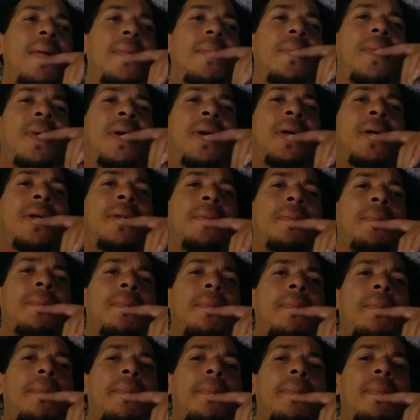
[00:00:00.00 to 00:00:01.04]
but
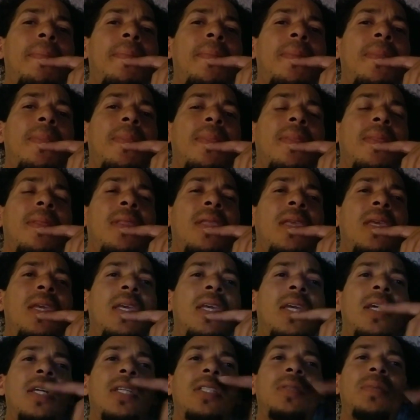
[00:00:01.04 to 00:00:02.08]

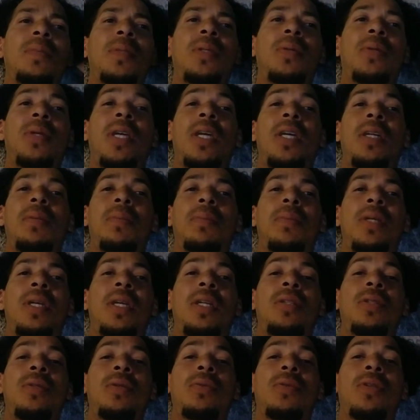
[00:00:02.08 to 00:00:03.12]
he asked me, we had a
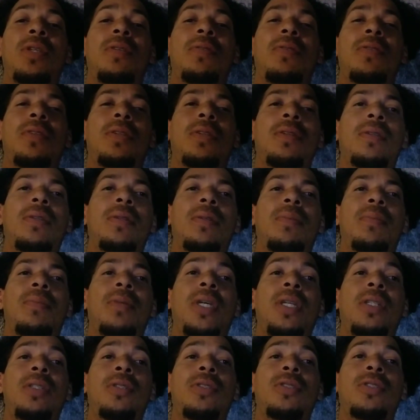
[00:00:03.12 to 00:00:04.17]
brand new reefer,
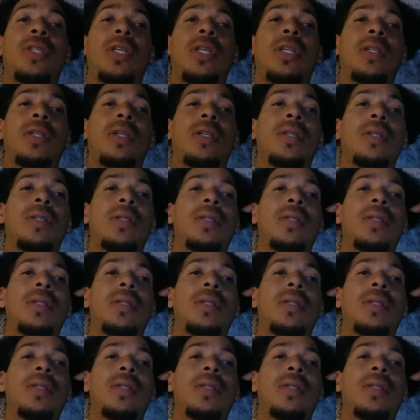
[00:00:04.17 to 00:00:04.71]
brand new trailer,